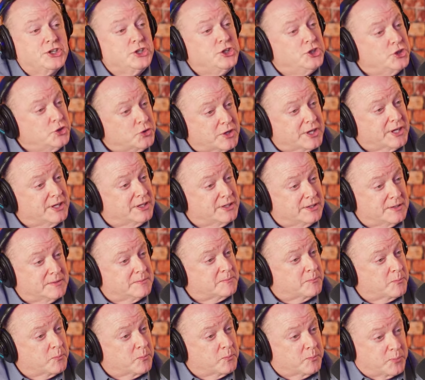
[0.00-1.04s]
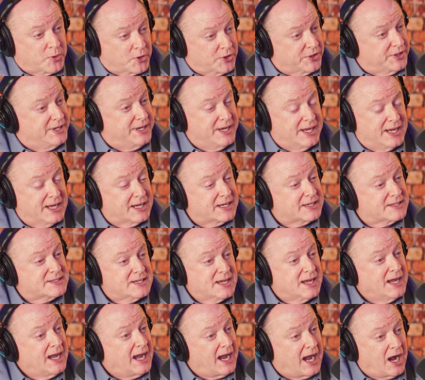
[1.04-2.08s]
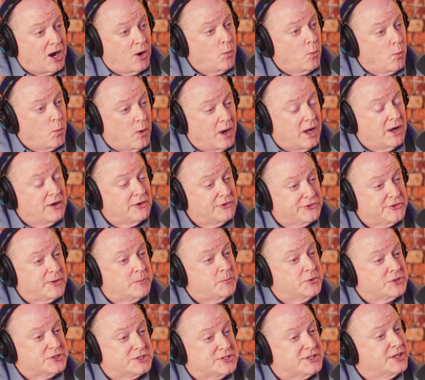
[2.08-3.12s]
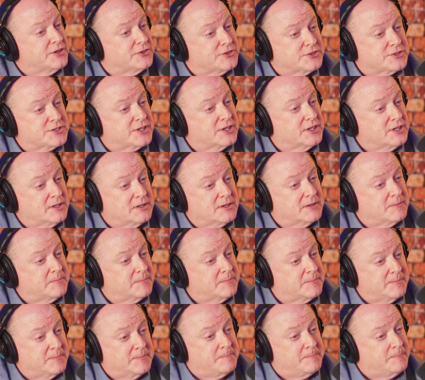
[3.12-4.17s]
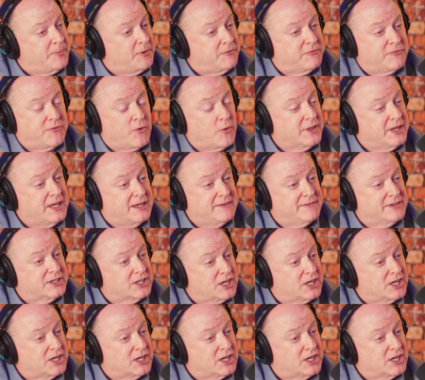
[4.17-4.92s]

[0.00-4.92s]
you can predict how well someone's dinner is going to. Yeah. We actually have a